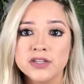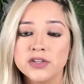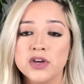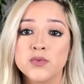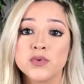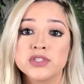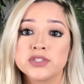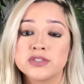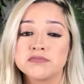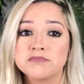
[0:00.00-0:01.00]
You know,
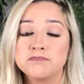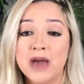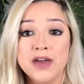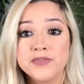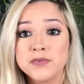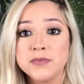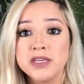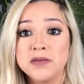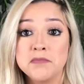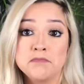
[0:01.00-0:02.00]
what's bad for
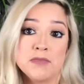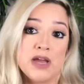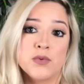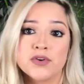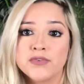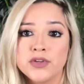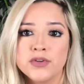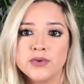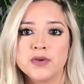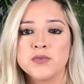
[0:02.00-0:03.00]
me might work for
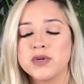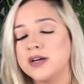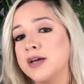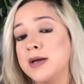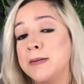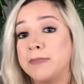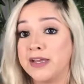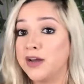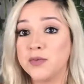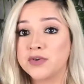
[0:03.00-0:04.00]
you, and what
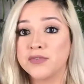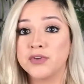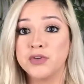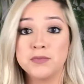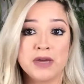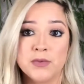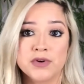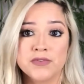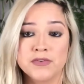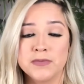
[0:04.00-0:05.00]
might not work for you might
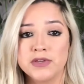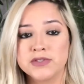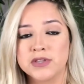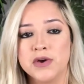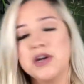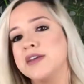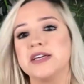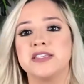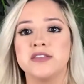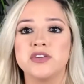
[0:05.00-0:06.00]
work for me. So
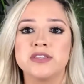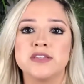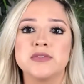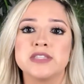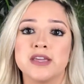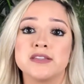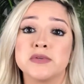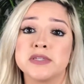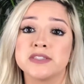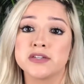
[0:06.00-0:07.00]
that's another thing to take into
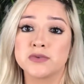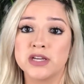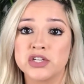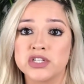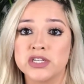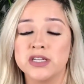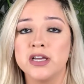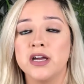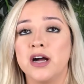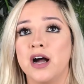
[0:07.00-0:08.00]
consideration.
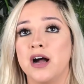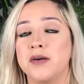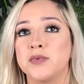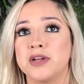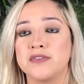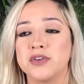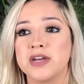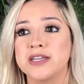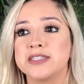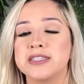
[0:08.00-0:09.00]
Whenever you
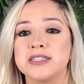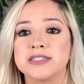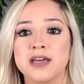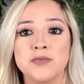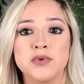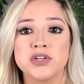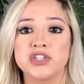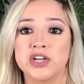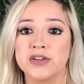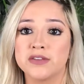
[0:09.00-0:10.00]
guys see someone
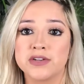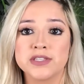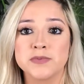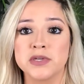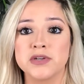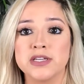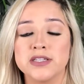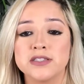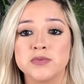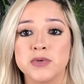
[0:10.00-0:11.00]
sharing their
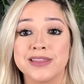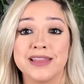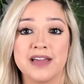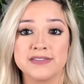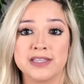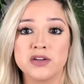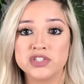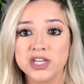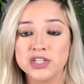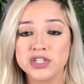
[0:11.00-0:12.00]
experience with lifestyle
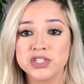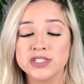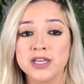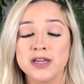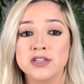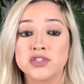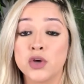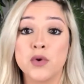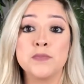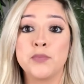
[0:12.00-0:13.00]
changes
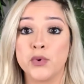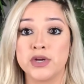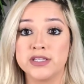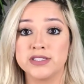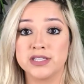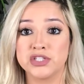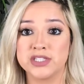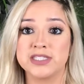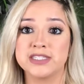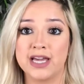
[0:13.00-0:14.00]
so important, such
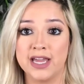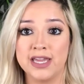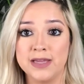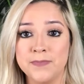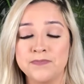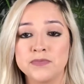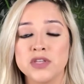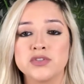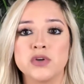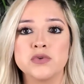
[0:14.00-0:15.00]
as diet,
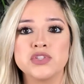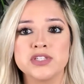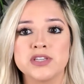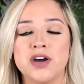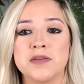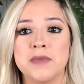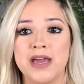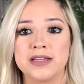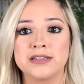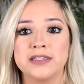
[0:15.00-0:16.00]
don't just
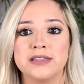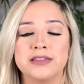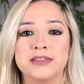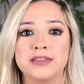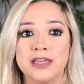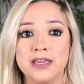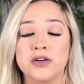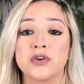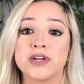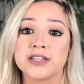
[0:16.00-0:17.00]
automatically
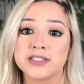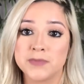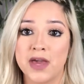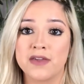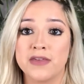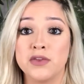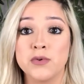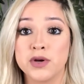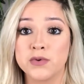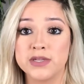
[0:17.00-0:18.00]
think or expect that you
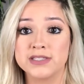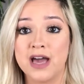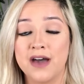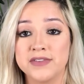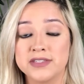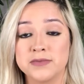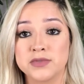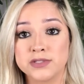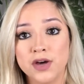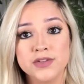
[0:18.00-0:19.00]
are going to have the same
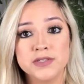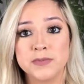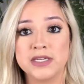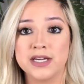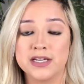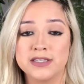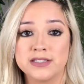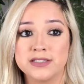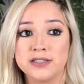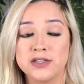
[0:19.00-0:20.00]
results,
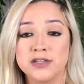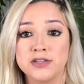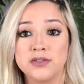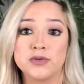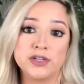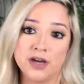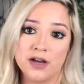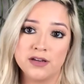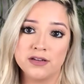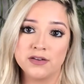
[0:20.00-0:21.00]
because you're not,
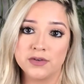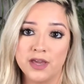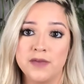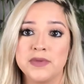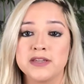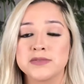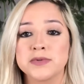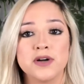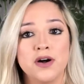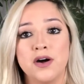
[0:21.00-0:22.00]
okay? Because
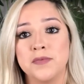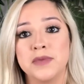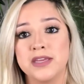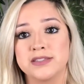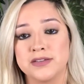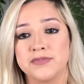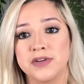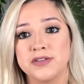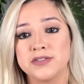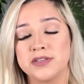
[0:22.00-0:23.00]
we're all made different.